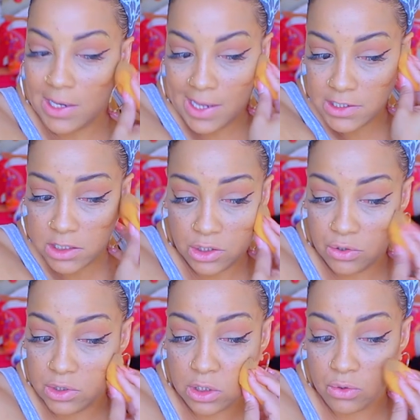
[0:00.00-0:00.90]
I like to
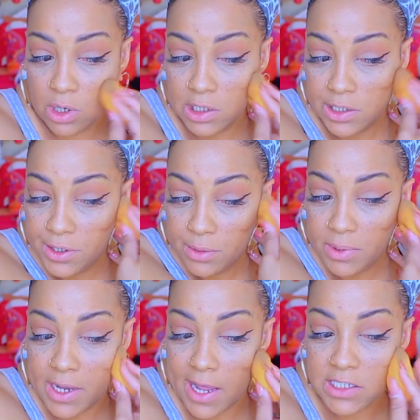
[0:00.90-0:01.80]
just do a little
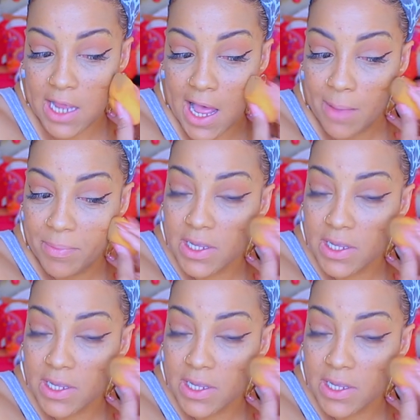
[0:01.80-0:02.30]
bit at a time